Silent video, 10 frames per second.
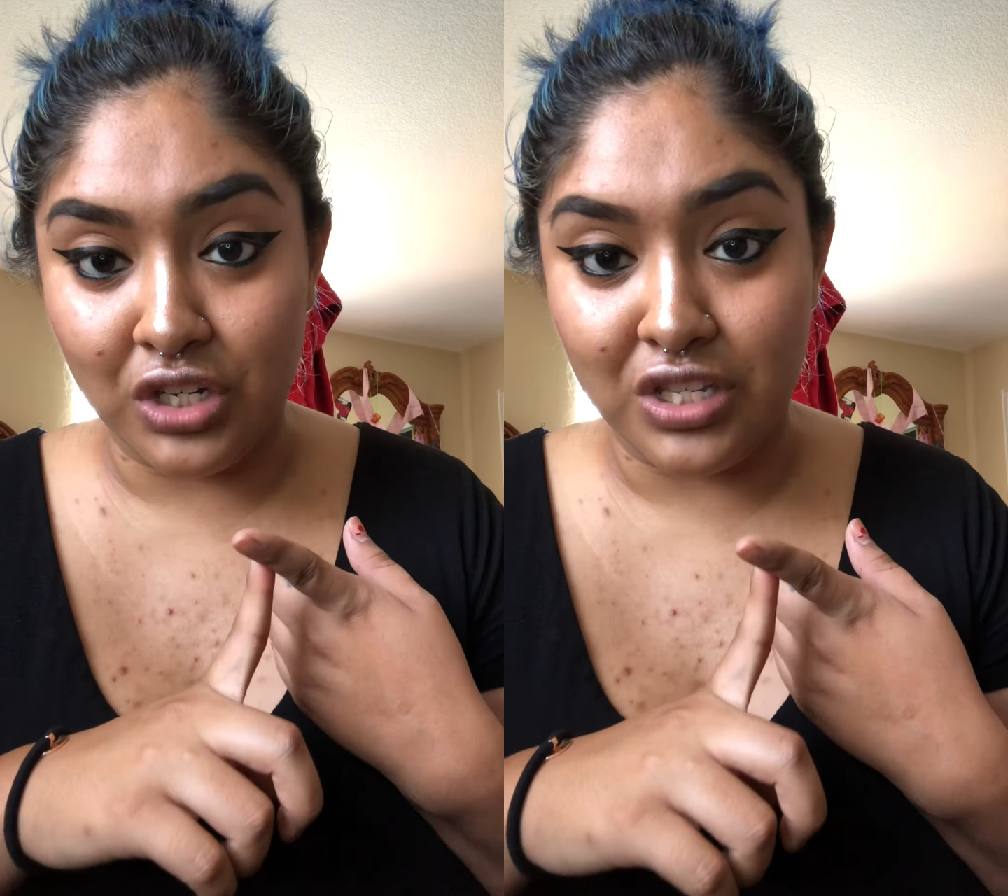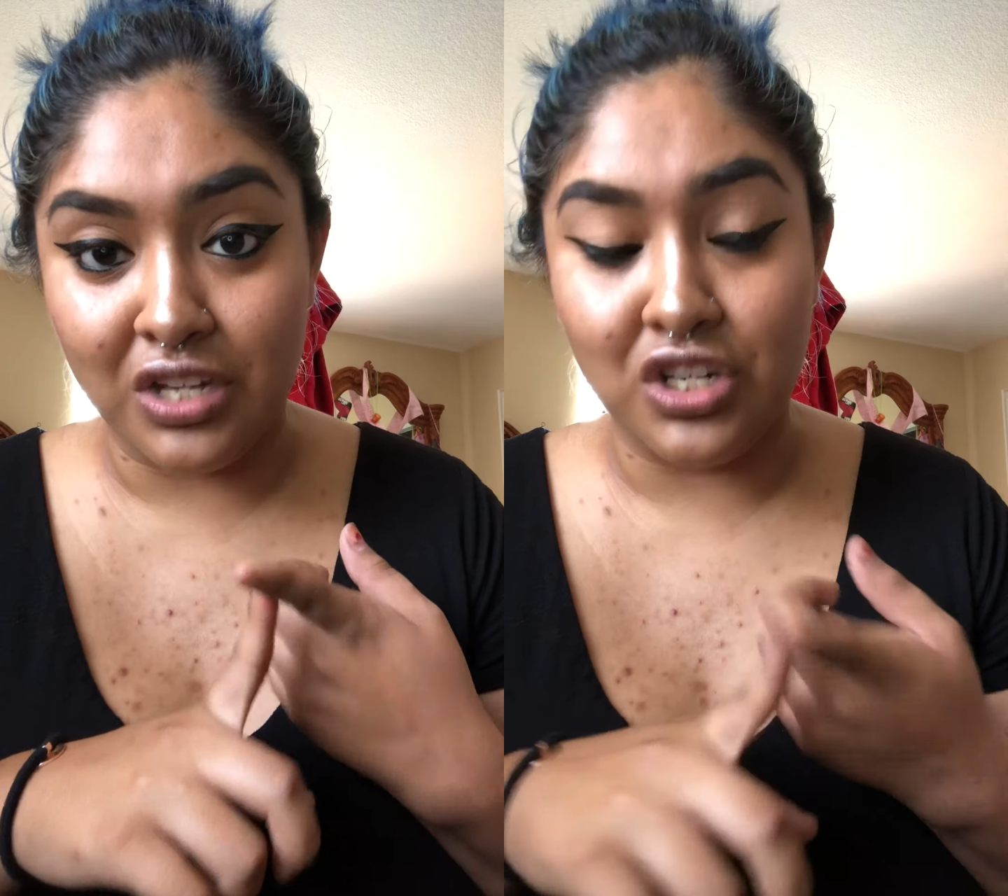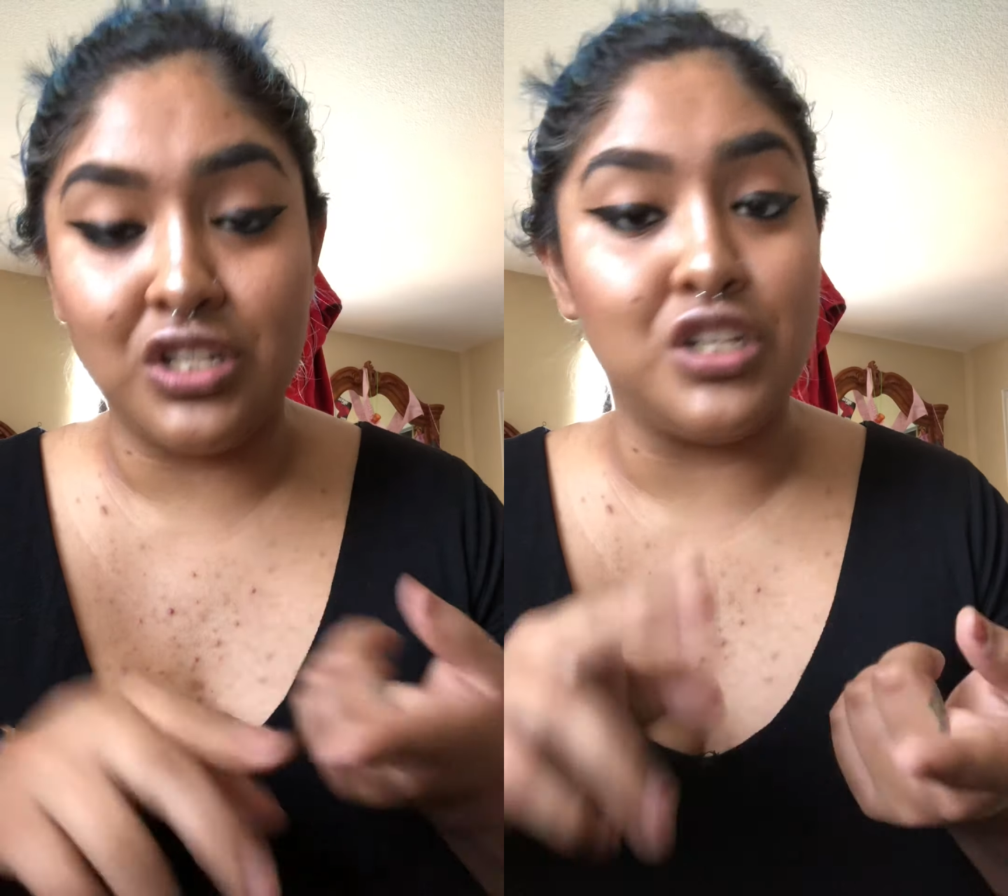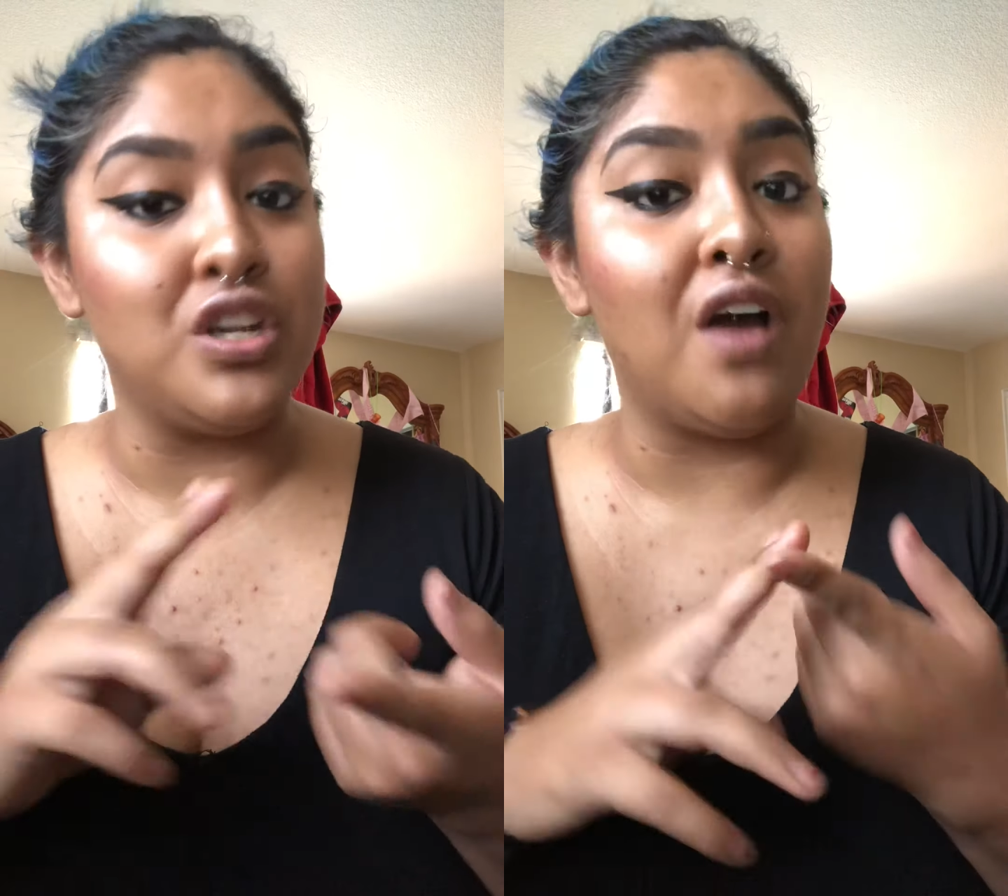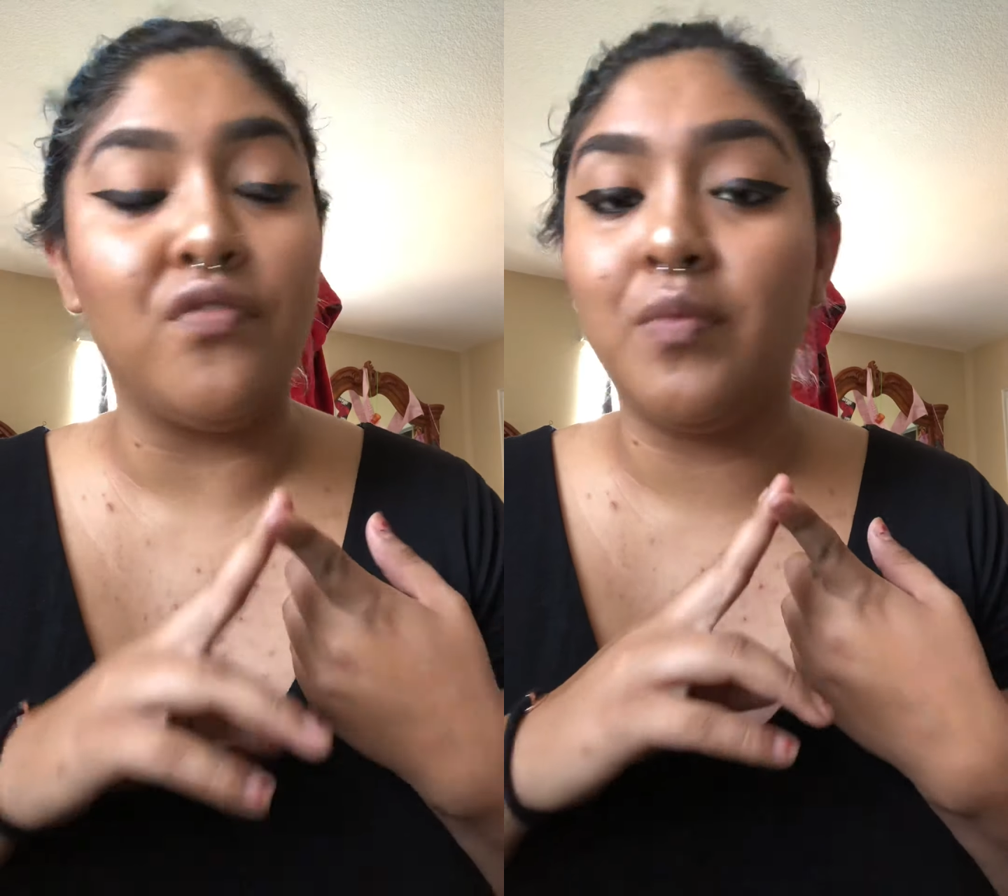extensions. It's
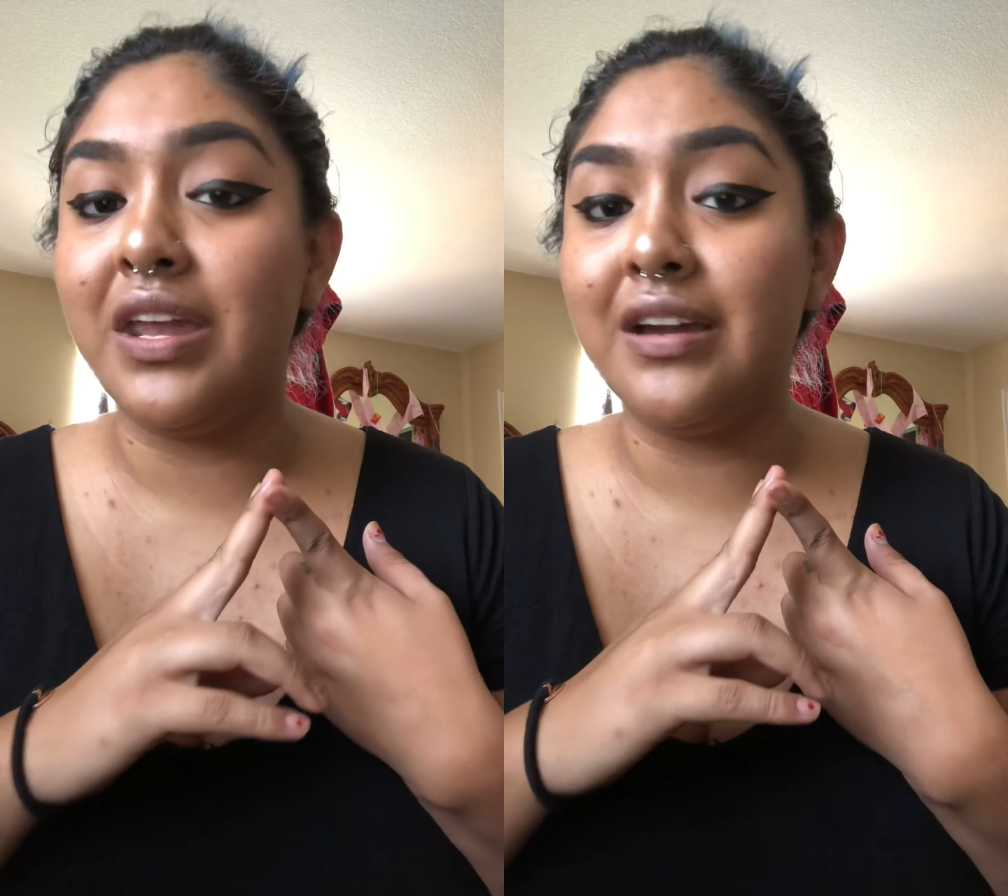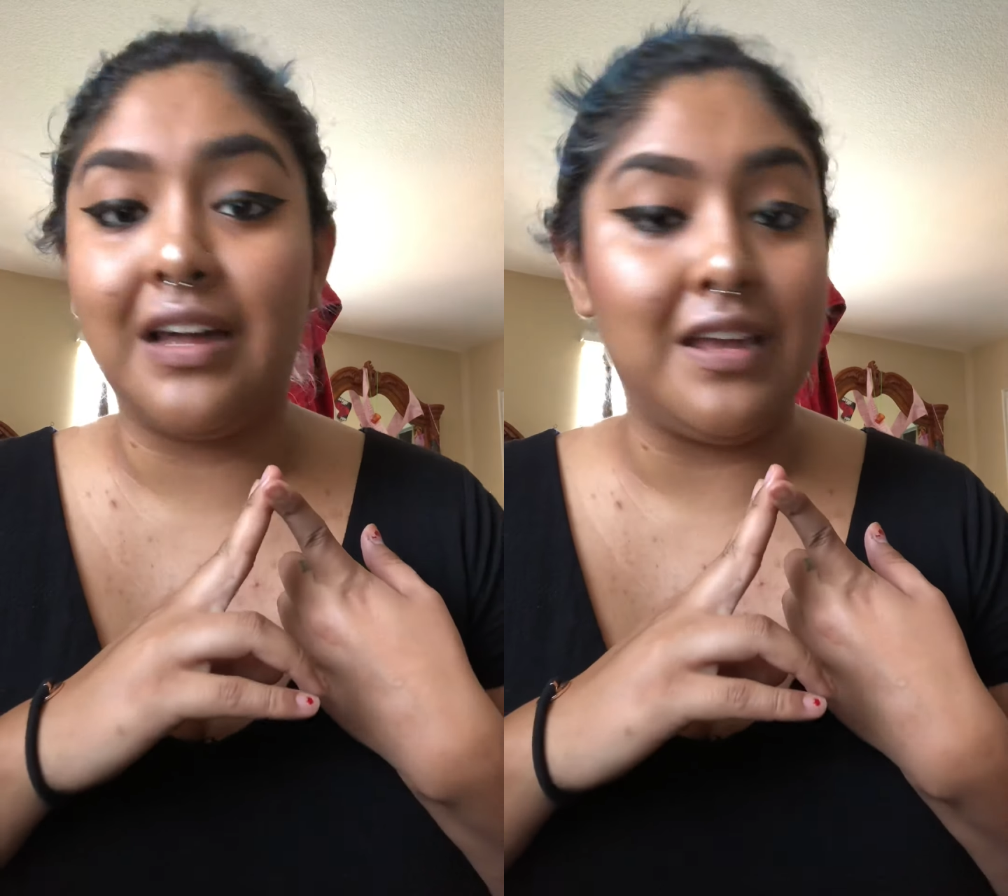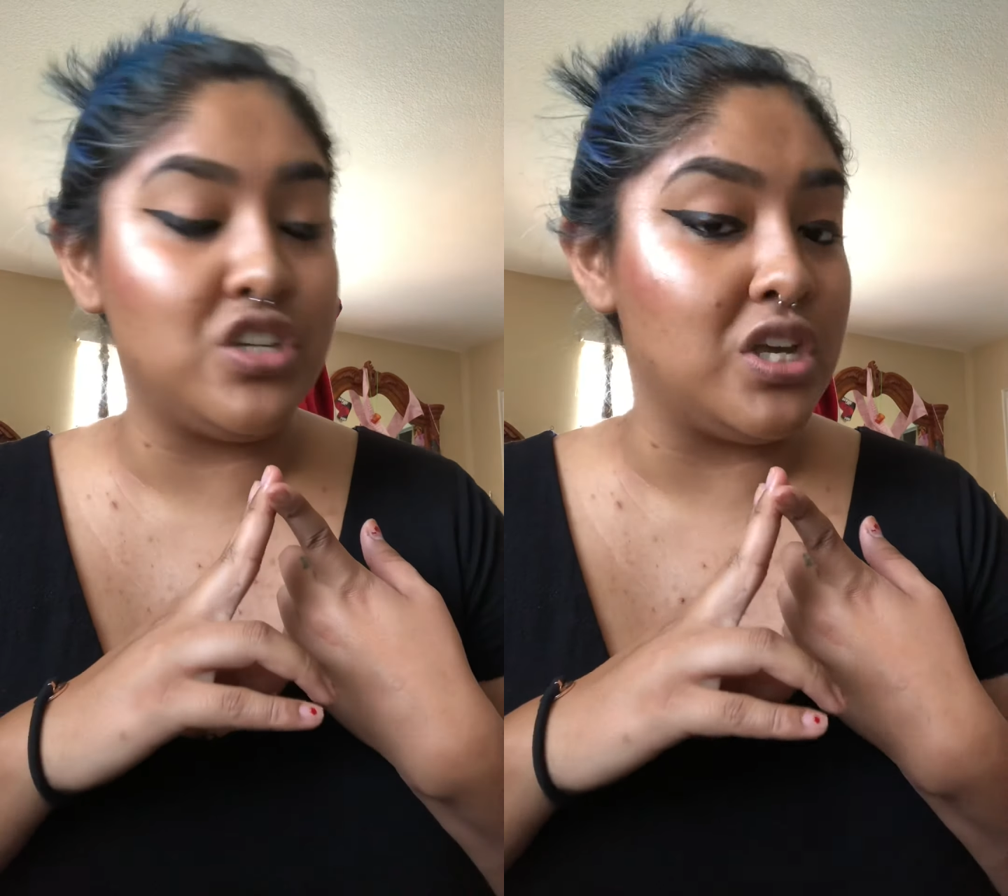not from getting eyelash